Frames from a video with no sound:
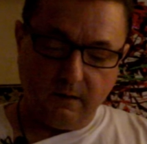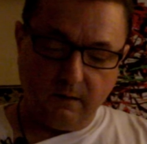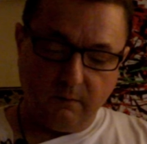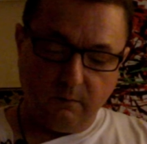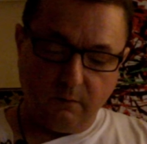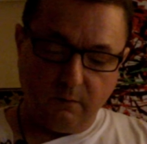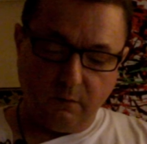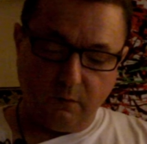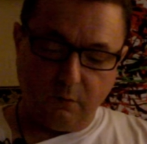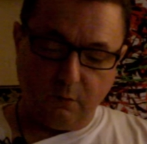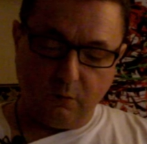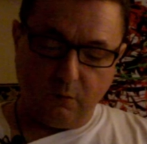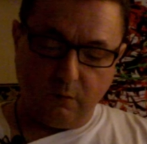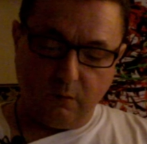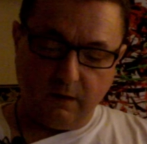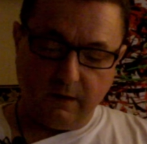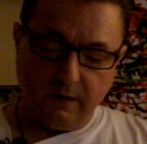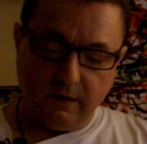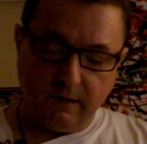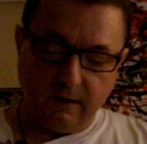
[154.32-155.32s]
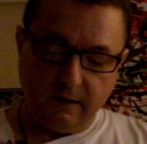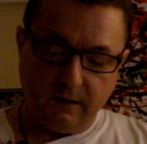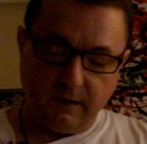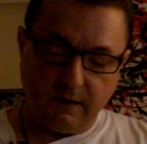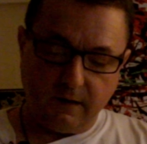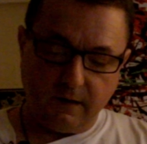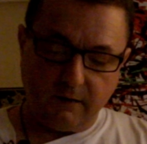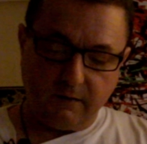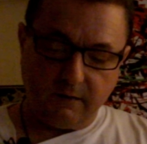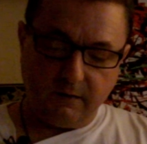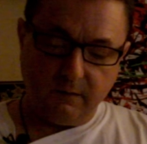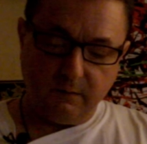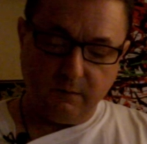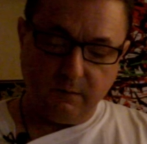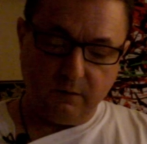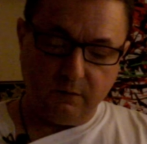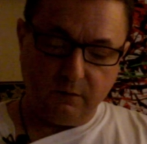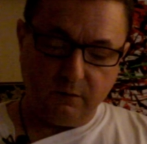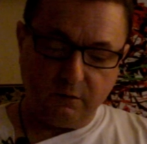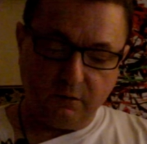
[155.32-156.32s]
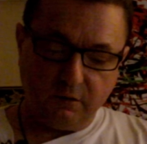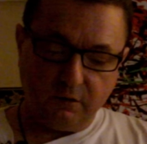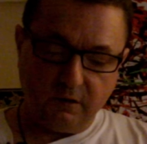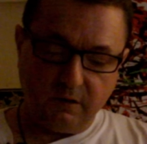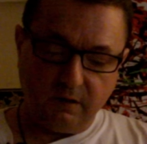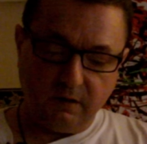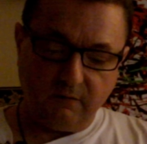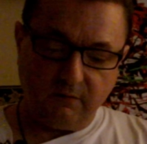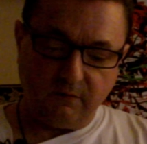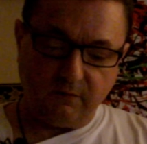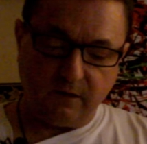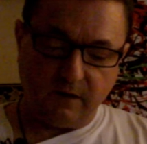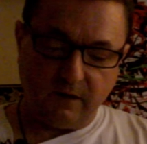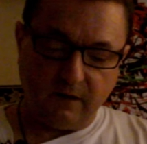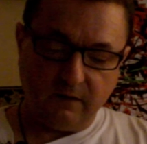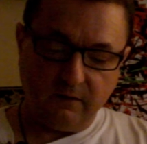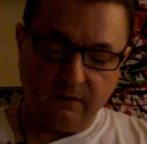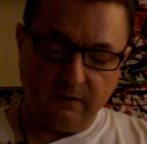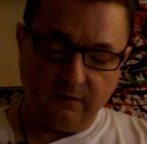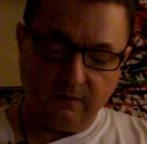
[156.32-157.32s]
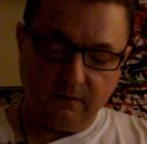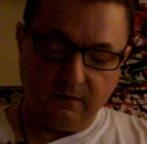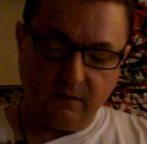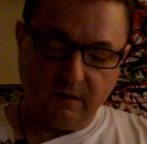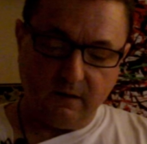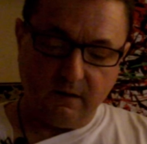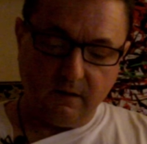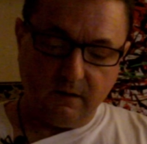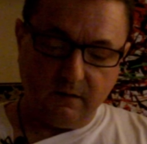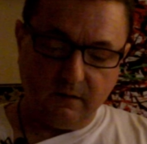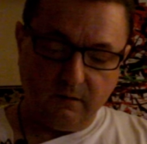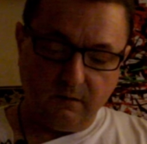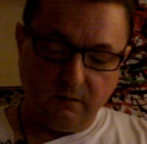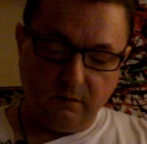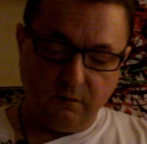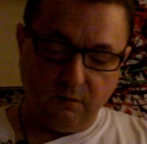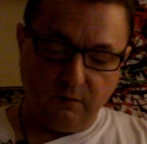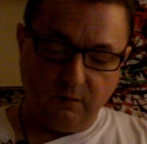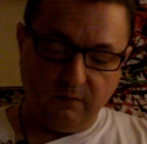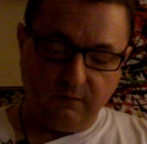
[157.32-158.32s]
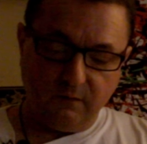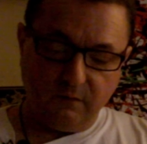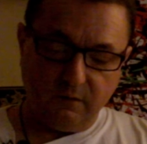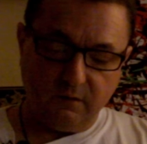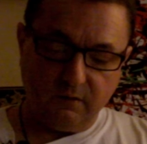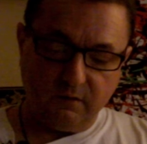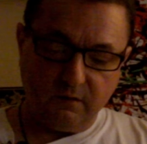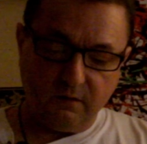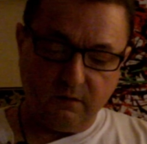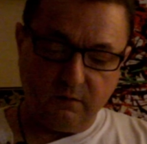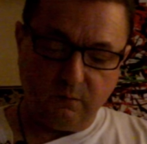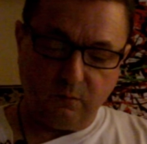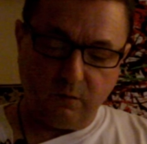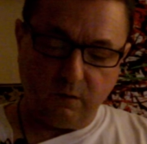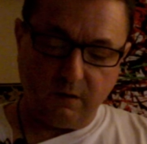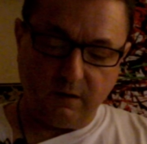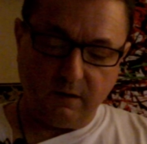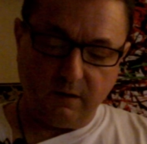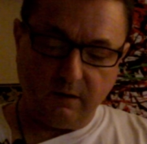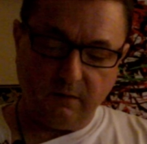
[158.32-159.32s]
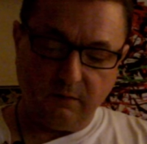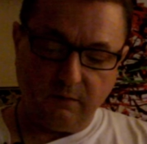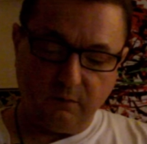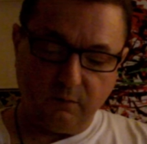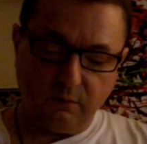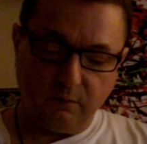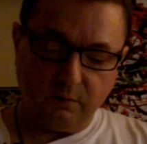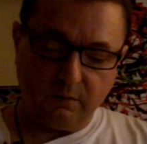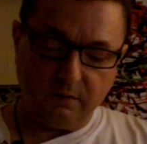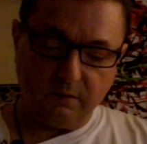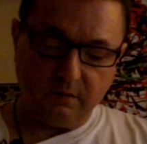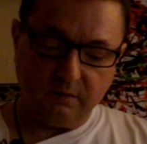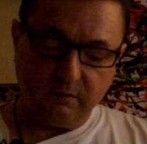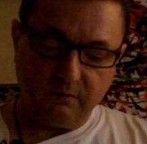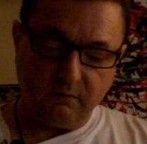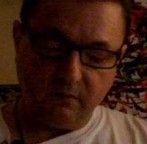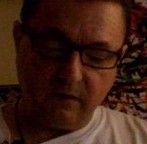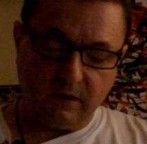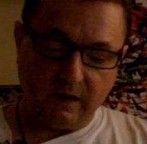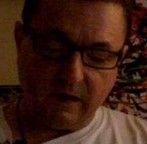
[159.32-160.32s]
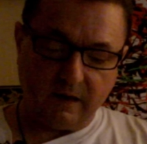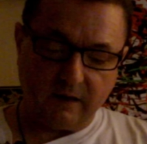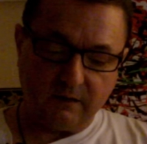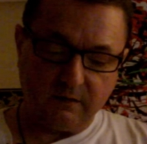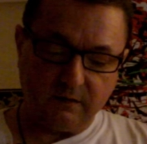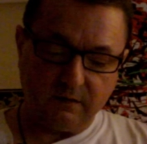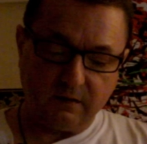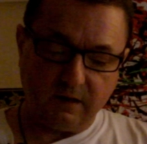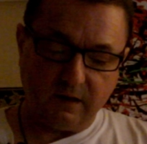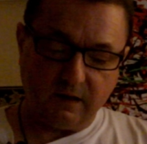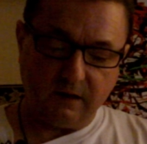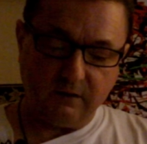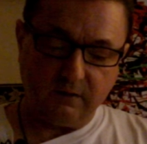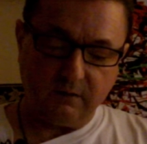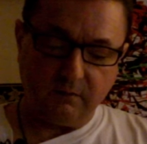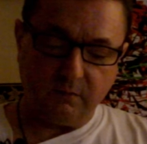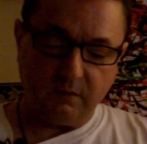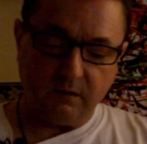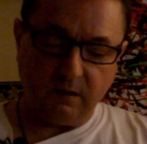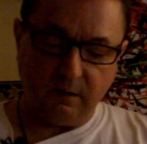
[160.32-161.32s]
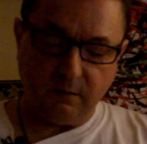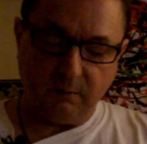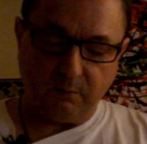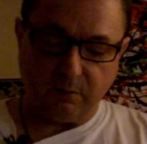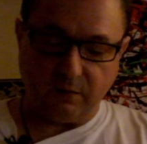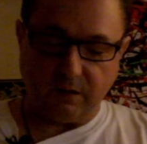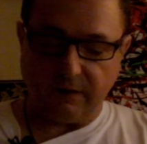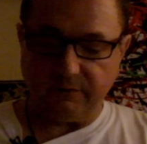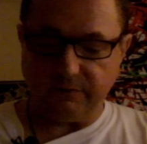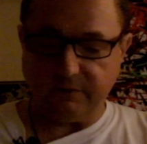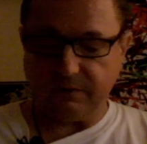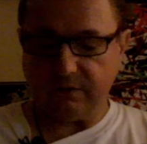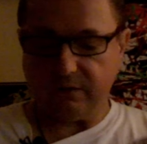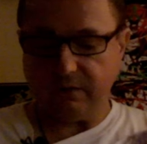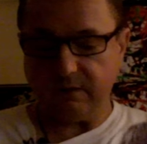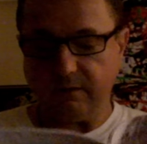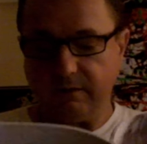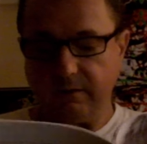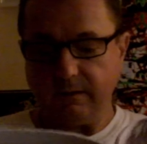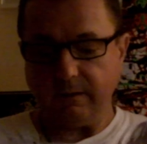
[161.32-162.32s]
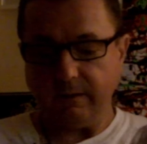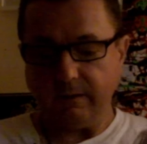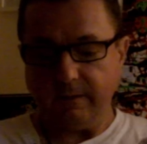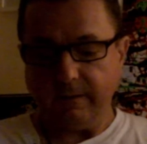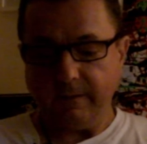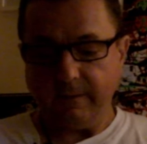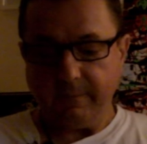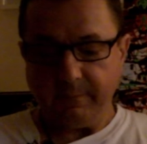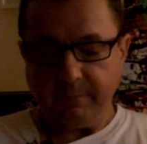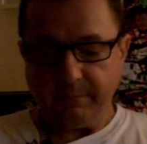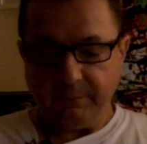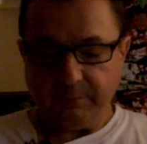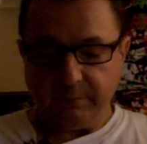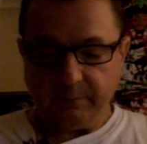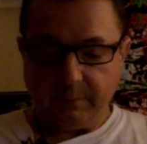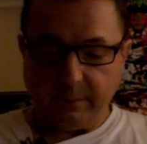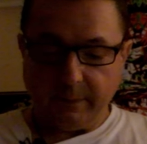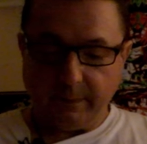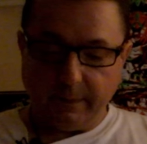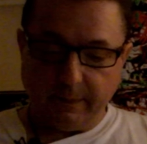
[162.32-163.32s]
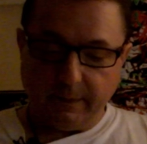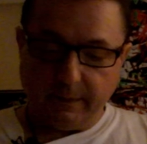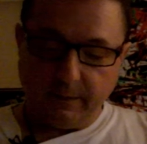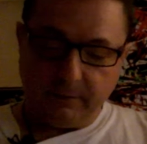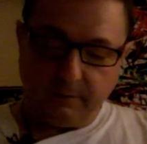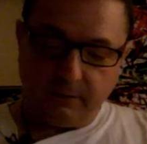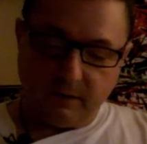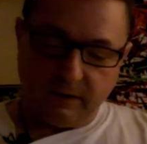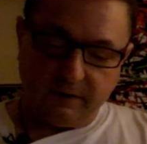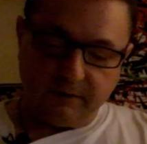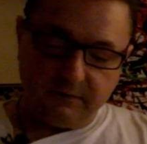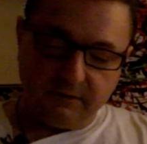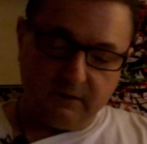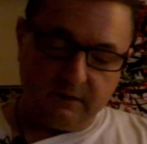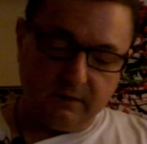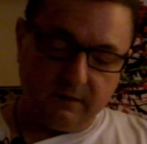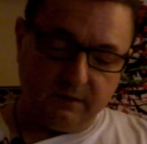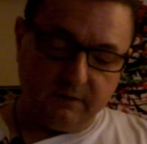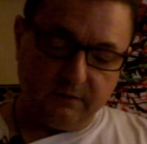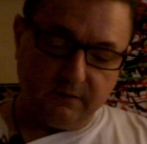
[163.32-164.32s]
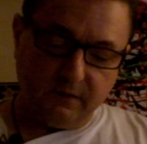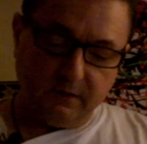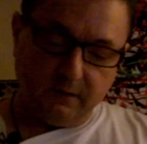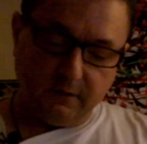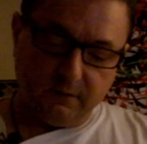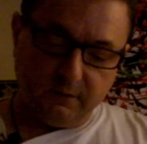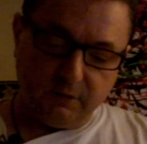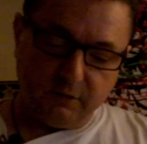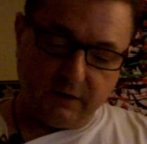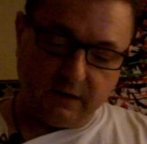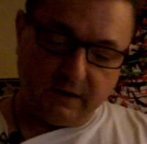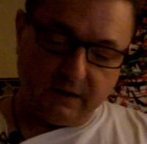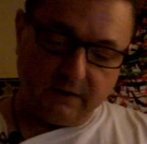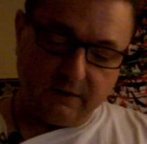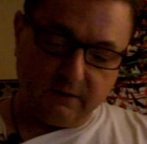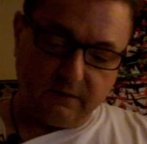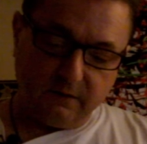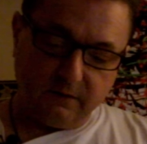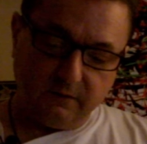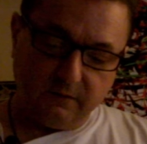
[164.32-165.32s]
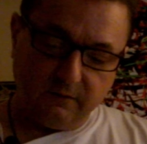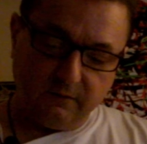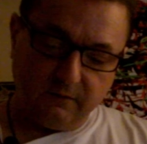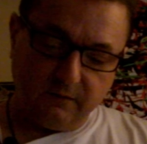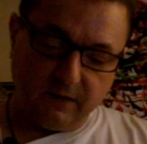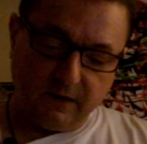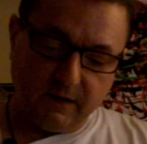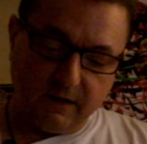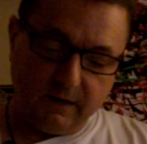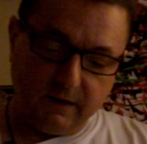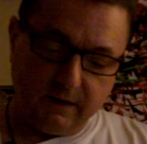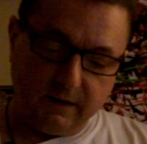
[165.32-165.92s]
we're all here, Kerry, we just need faith. The universe is working through us. Relax, take some deep breaths. The craft is lifted on jacks and conveyed